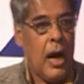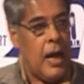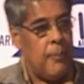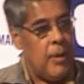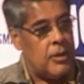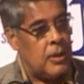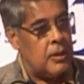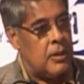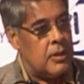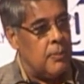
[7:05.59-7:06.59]
I have
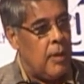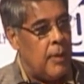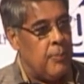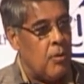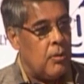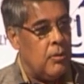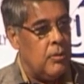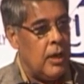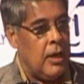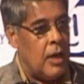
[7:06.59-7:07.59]
mentioned this in my book,
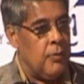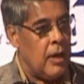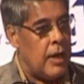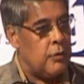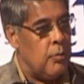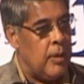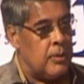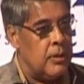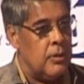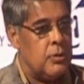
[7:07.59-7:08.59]
and I would like to
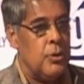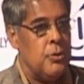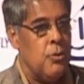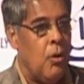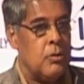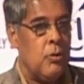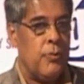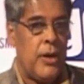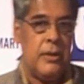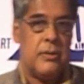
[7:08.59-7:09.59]
mention this to you also,
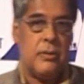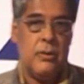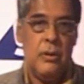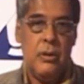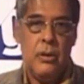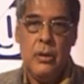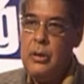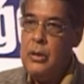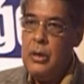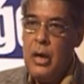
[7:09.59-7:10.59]
friends.
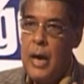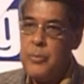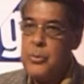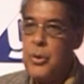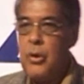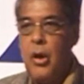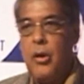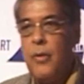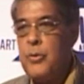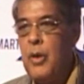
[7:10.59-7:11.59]
I'm sure
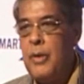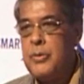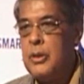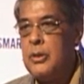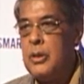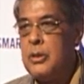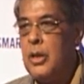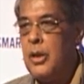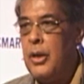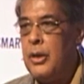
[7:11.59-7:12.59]
all of you have seen this
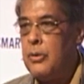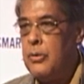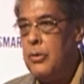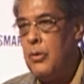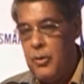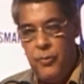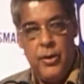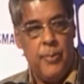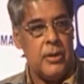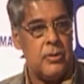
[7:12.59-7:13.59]
great or
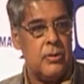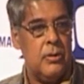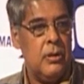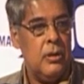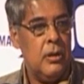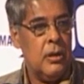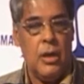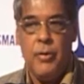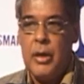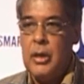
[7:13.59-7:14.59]
famous
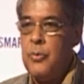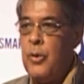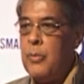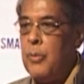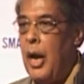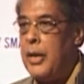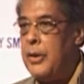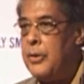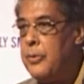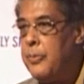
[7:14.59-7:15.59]
Devanand film Guide.